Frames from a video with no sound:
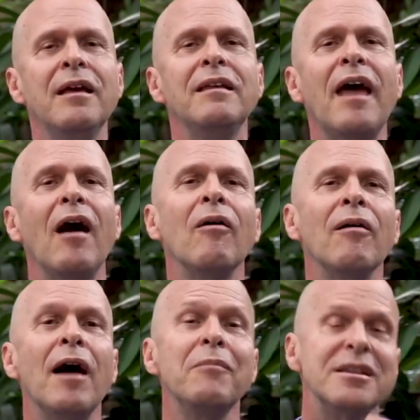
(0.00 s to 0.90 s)

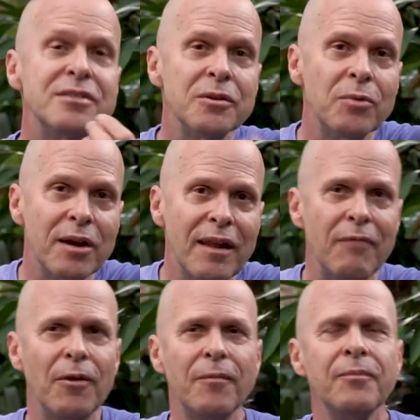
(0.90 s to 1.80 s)
Now, I mentioned the word
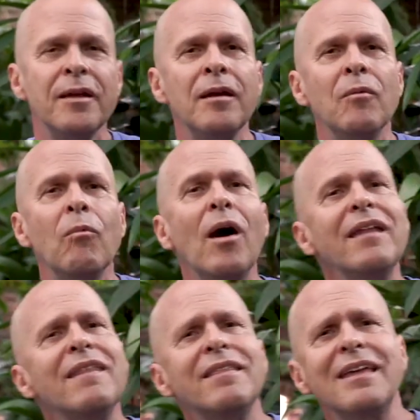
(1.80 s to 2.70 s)
level. One
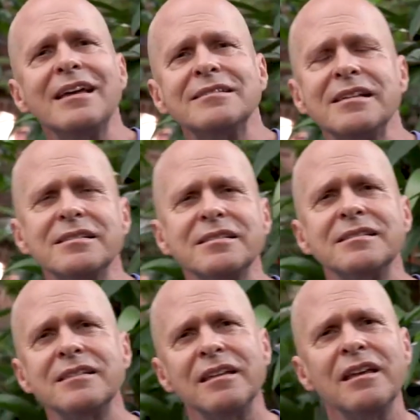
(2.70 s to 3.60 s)
of the things
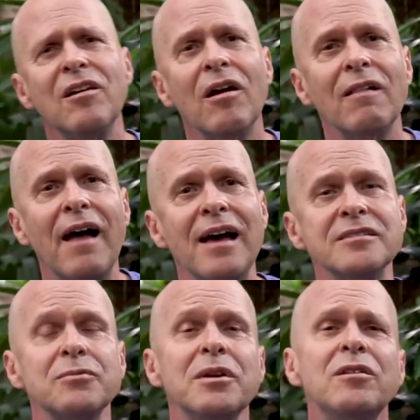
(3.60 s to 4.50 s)
is that in our
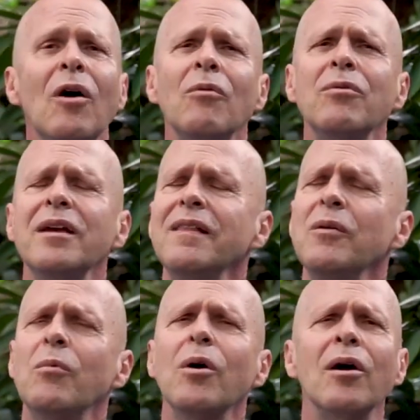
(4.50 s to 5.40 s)
class, we don't really
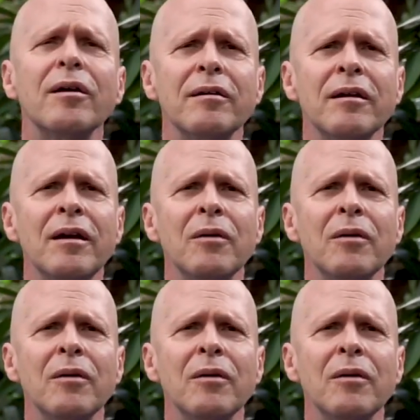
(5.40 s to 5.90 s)
work